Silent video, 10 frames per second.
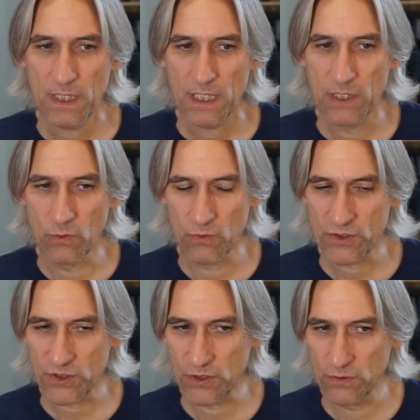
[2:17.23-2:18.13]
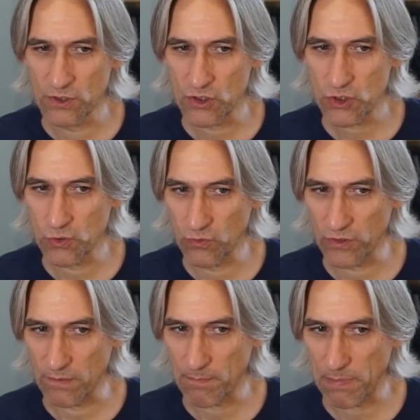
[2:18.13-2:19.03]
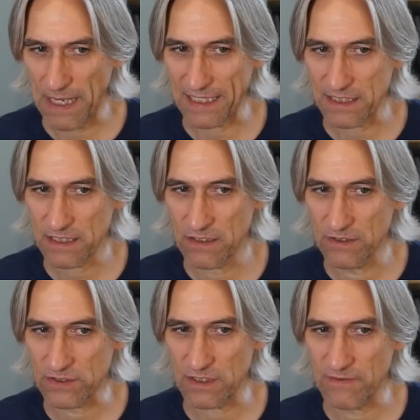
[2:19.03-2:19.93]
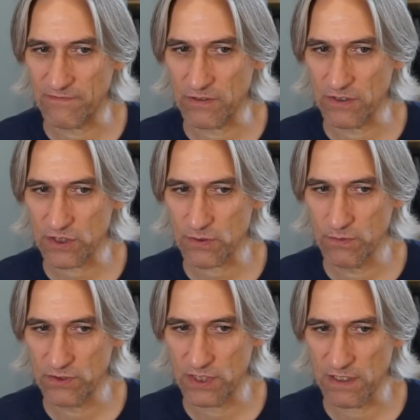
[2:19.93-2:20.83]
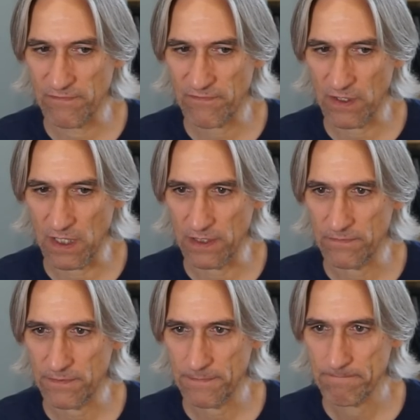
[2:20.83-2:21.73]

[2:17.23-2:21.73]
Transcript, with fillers: in order to ensure that black can't advance with d five.